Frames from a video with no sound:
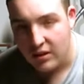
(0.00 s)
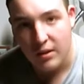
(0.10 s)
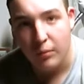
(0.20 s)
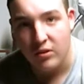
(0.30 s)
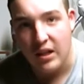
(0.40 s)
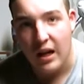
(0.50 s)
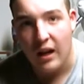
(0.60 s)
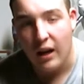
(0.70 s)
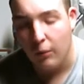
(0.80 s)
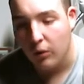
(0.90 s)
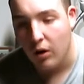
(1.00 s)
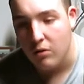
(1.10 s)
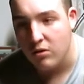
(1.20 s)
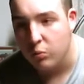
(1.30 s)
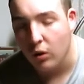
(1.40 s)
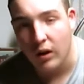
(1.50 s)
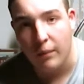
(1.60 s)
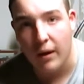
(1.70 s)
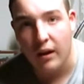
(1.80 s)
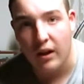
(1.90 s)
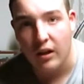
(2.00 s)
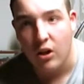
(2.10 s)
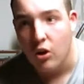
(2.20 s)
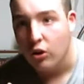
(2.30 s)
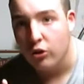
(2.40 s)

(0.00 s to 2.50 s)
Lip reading: simple as that. And we always worry about